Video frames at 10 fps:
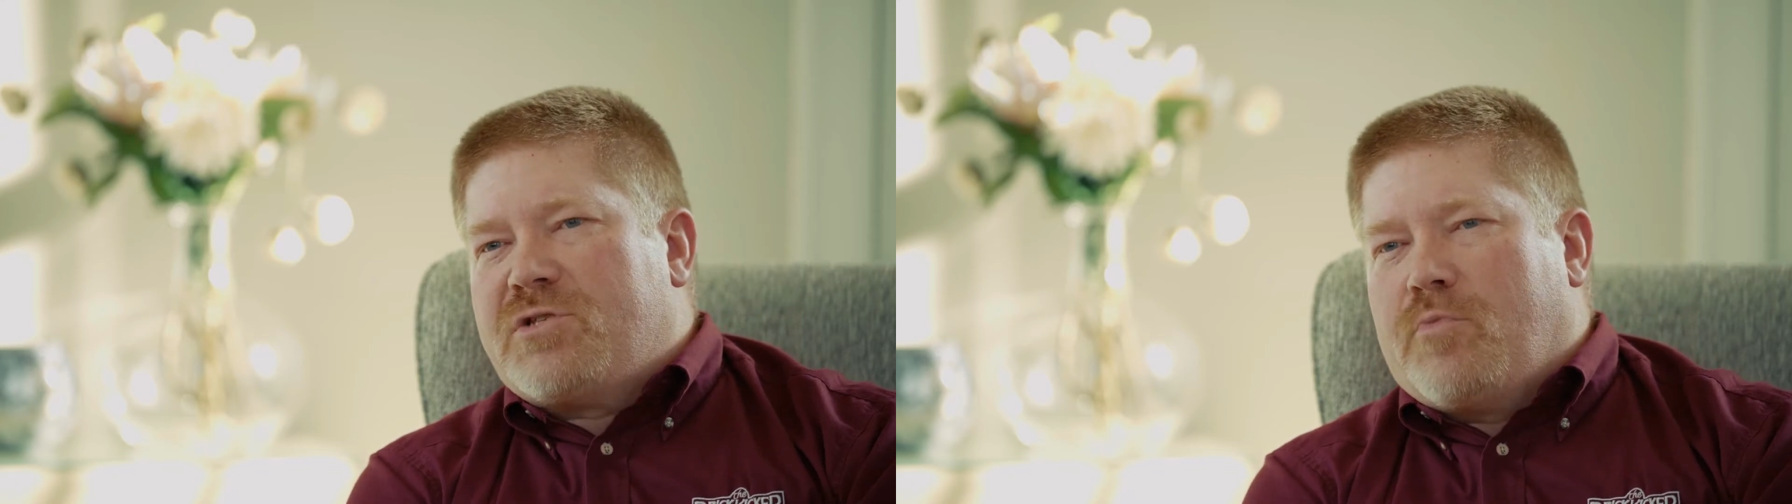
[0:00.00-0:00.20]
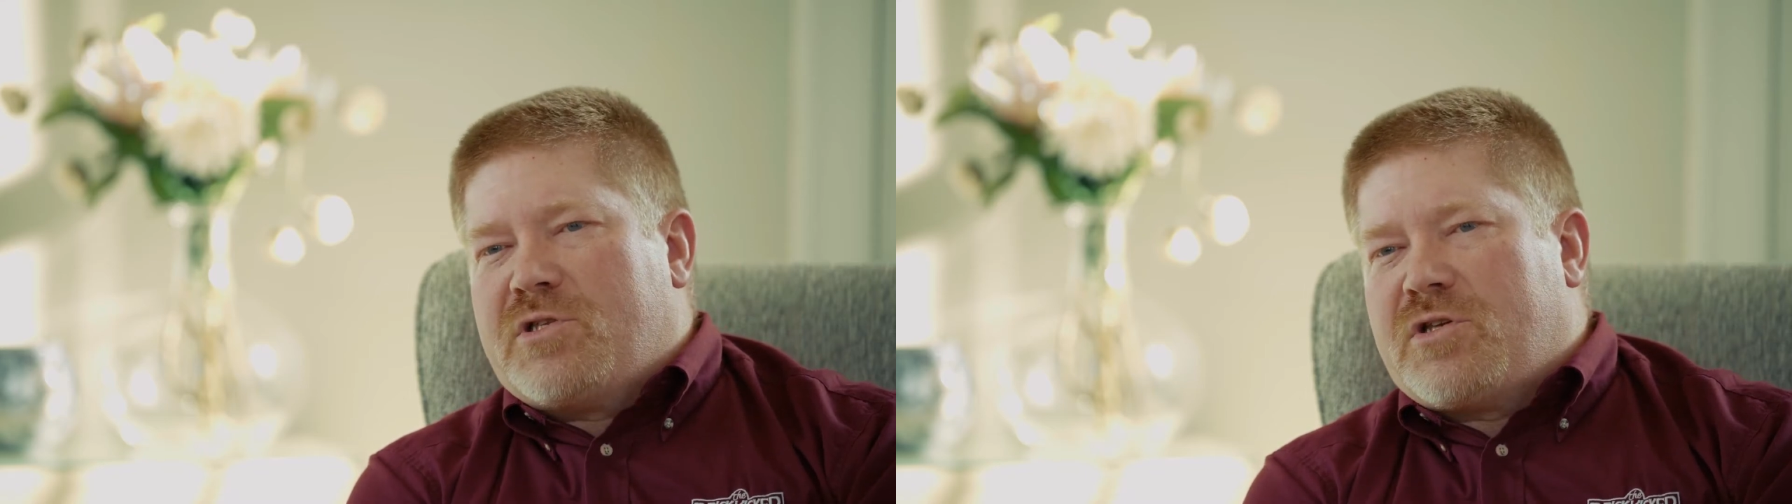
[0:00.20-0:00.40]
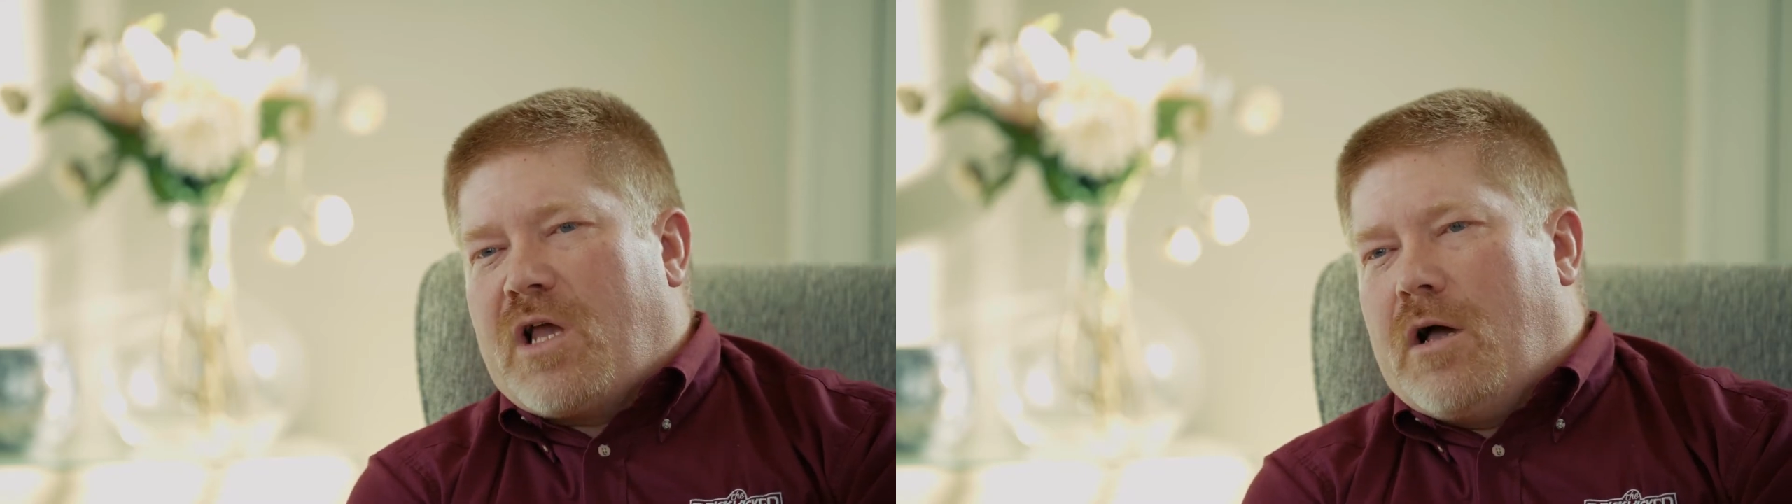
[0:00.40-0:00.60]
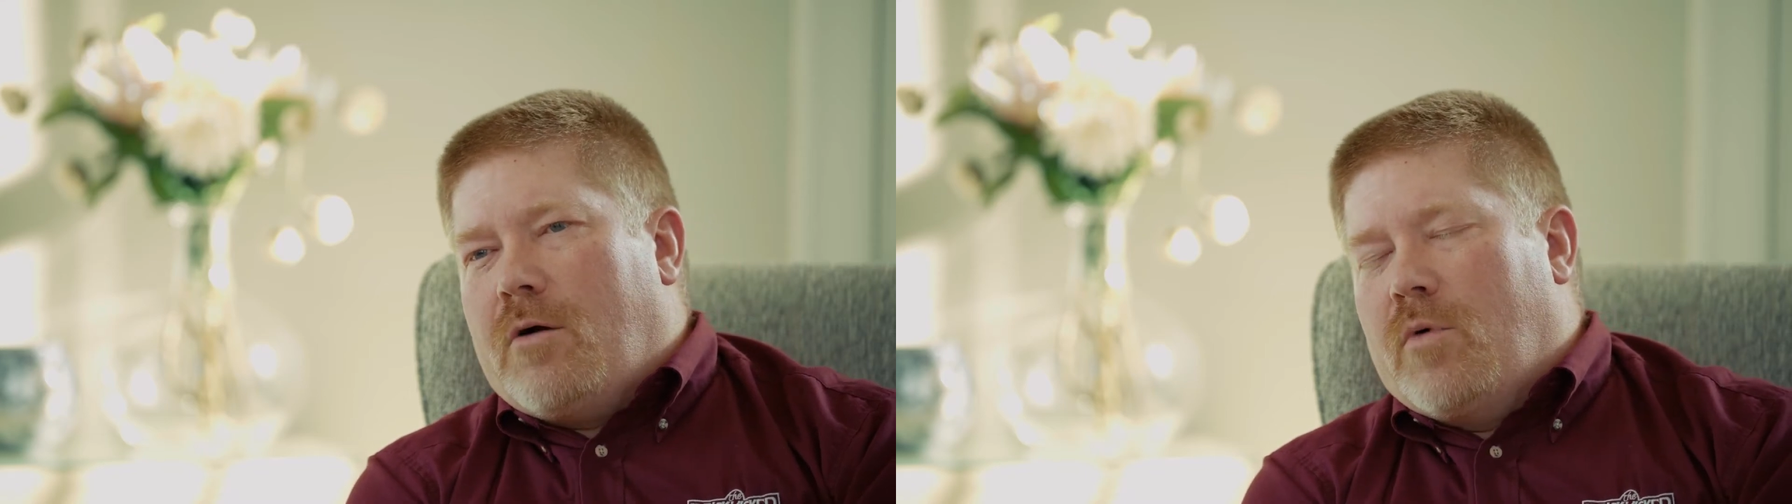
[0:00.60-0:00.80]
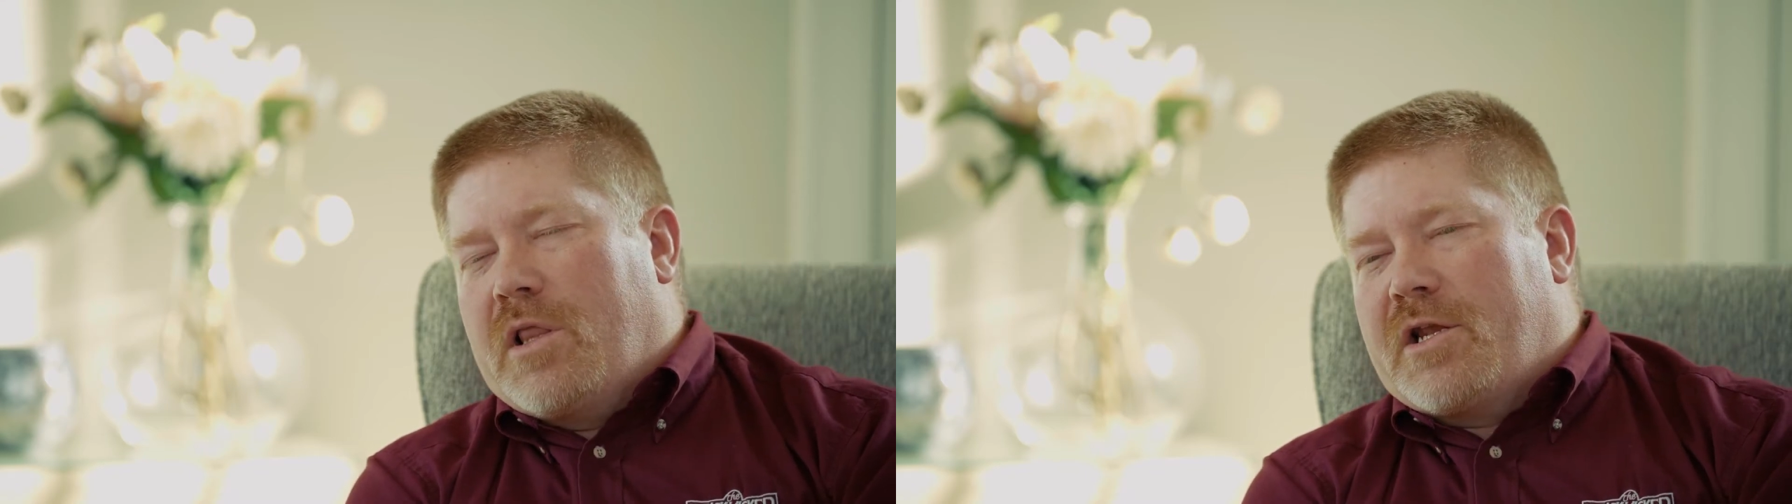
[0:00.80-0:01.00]
which
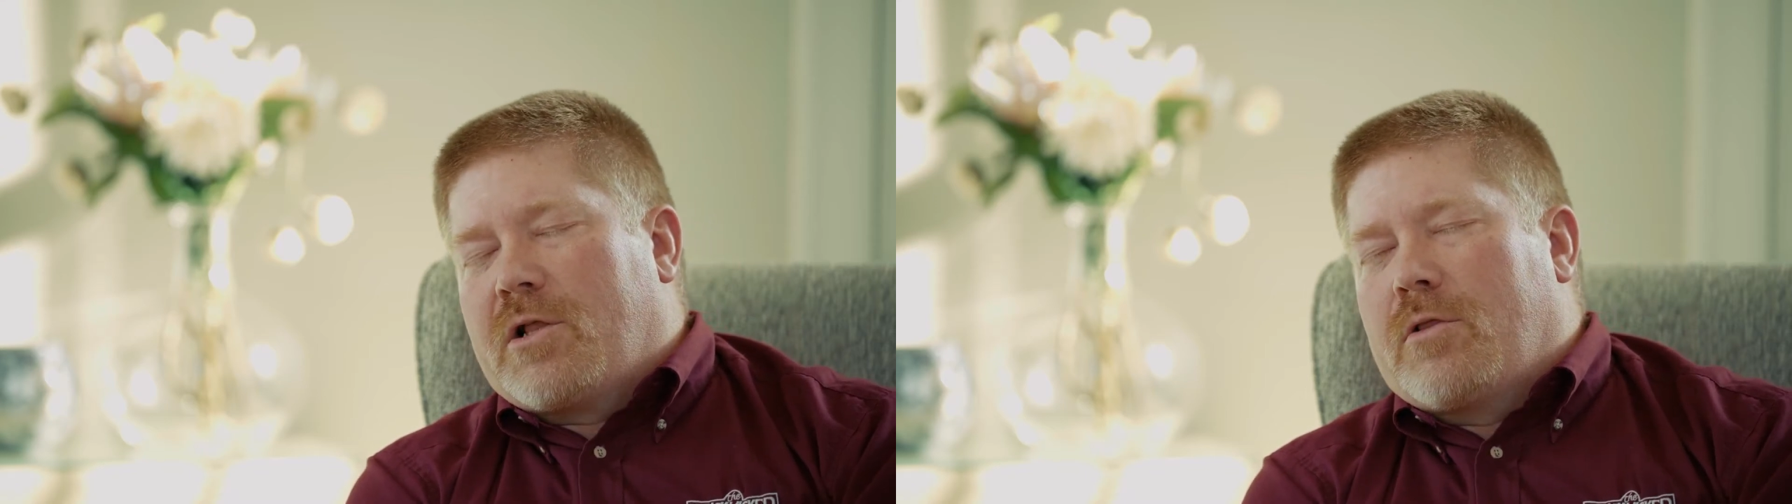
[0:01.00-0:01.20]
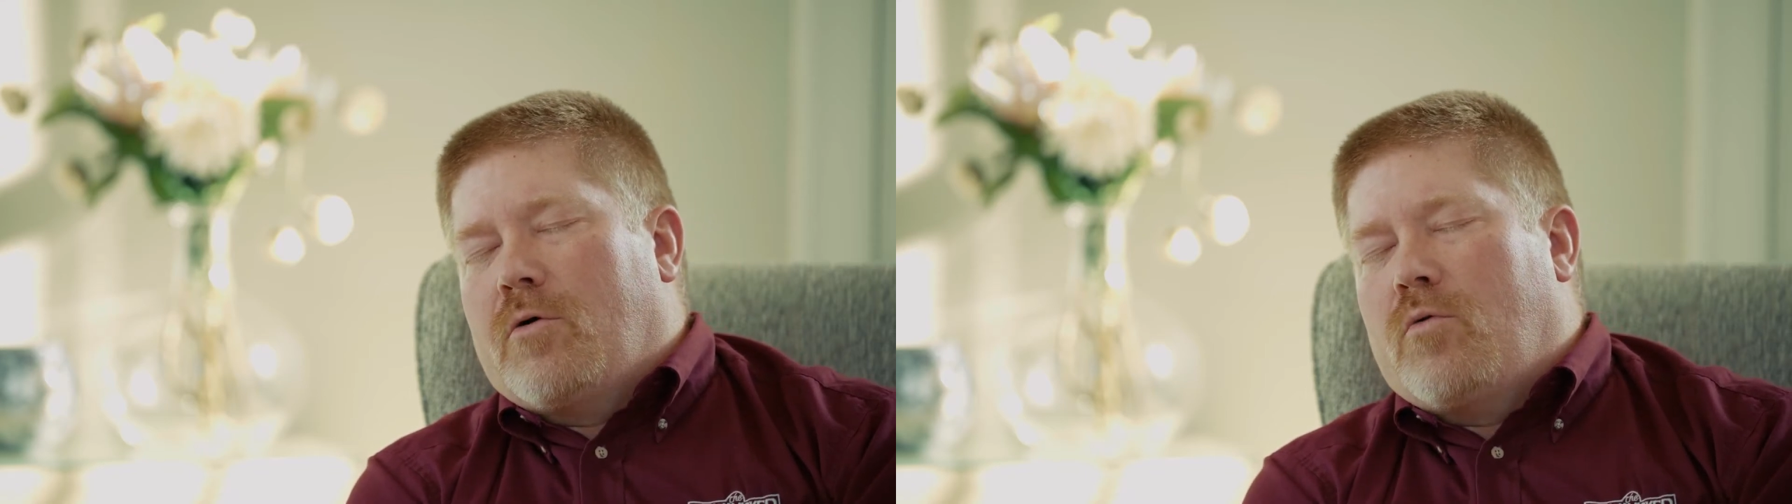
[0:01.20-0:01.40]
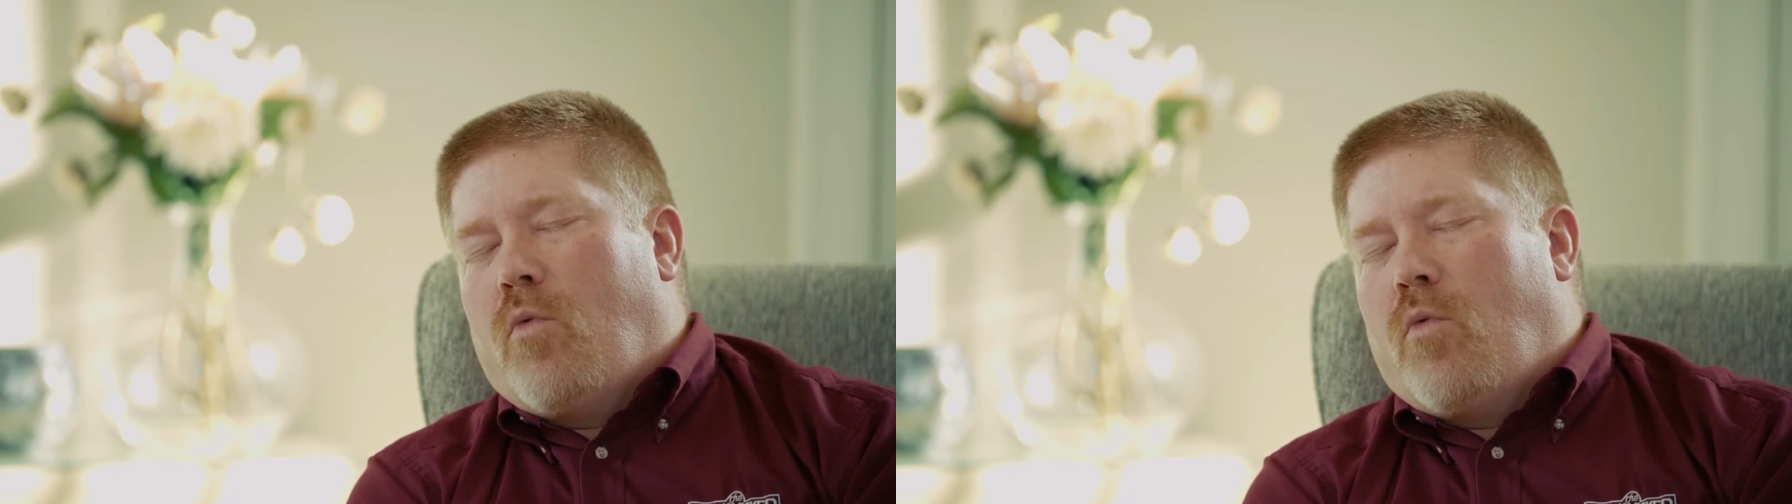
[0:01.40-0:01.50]
will include